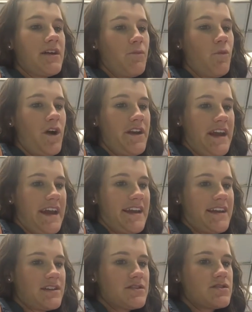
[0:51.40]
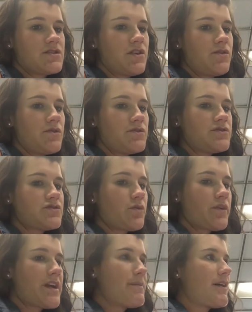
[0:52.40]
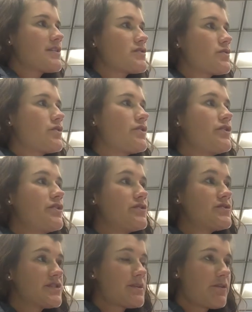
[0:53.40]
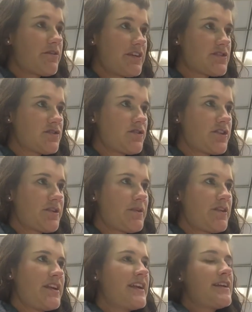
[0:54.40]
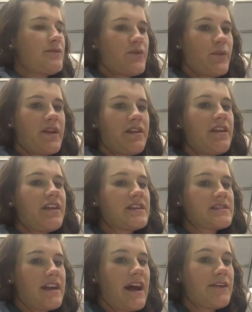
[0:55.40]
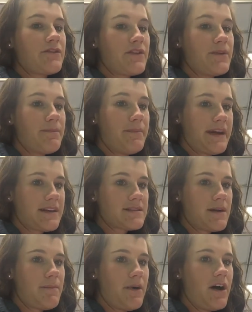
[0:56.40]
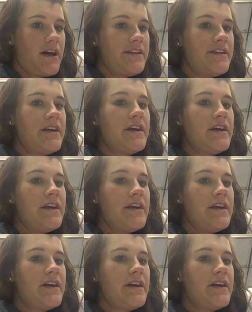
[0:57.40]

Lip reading: on one anecdotal story about a school who uses a professional learning community, and it was one of the things that I really picked up on.